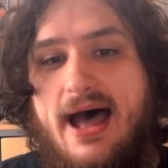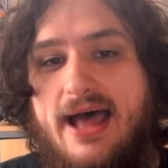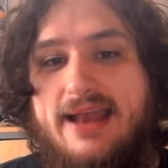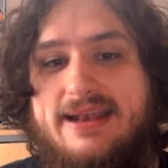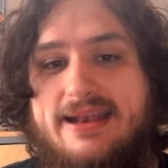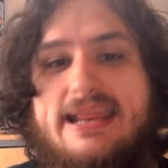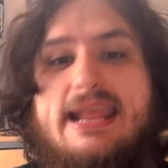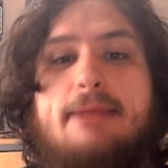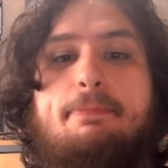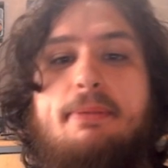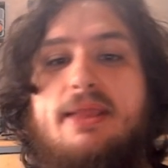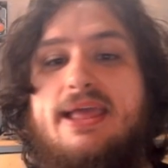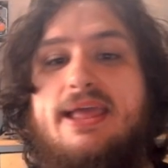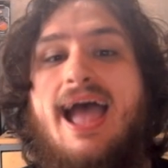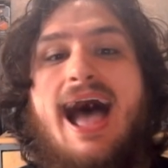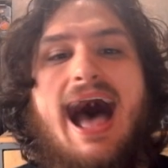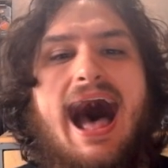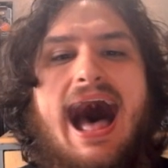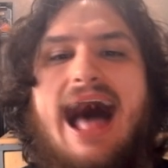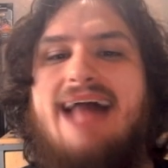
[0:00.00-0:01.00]
deeply.
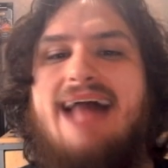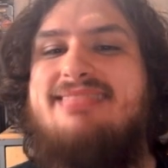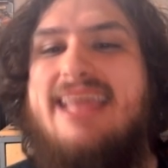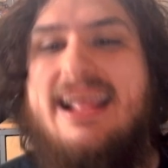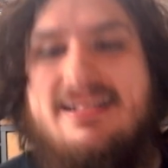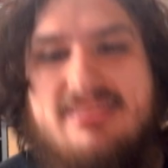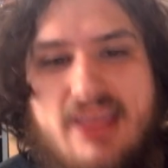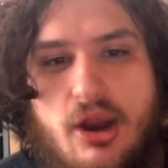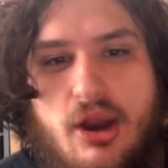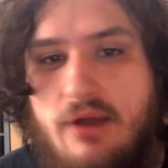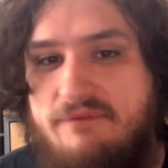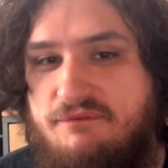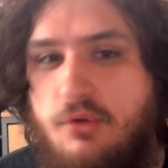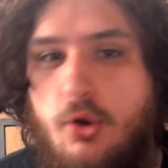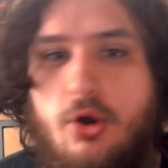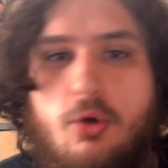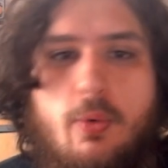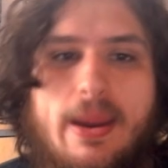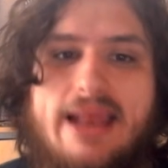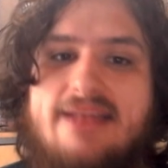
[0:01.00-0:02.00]
I think they're a
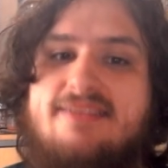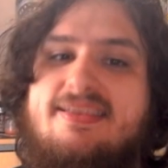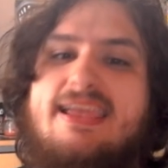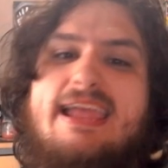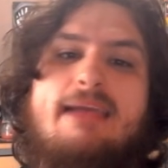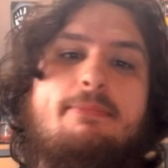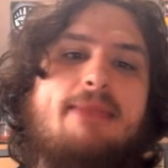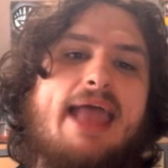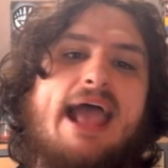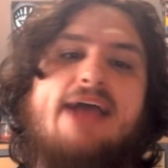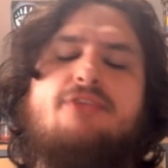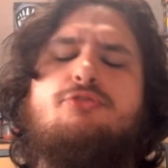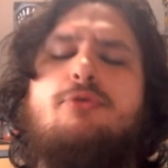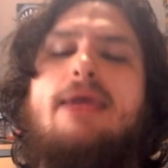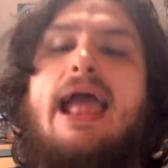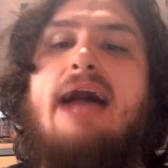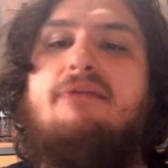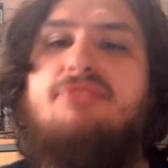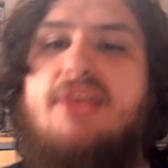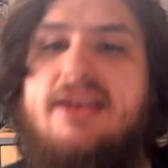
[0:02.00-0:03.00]
4-win team. Next, we
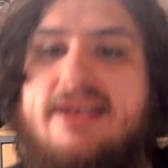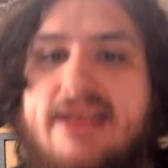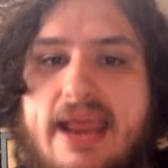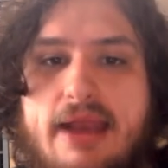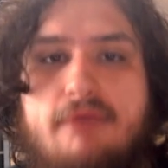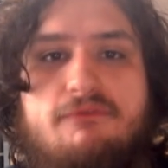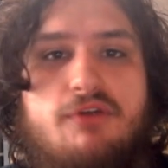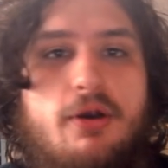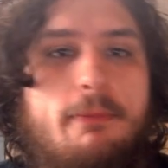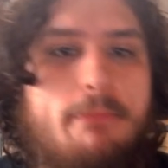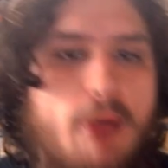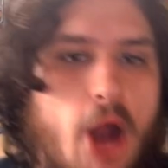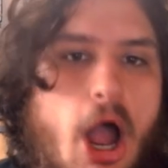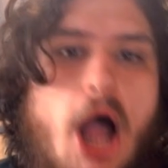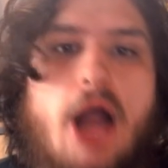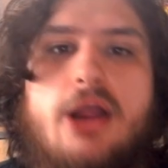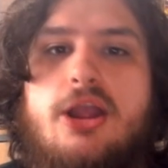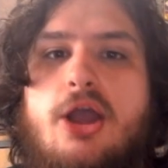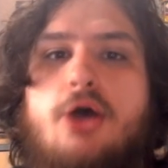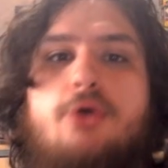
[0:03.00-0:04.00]
have the Denver
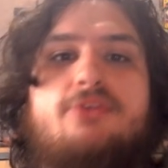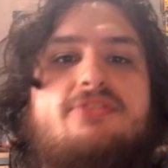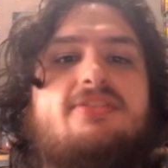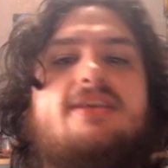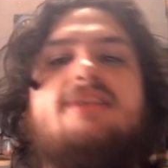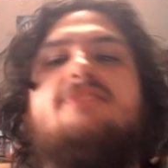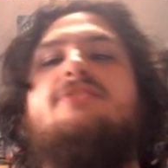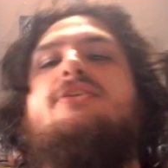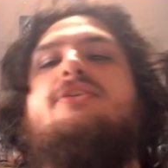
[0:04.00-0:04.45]
Broncos. This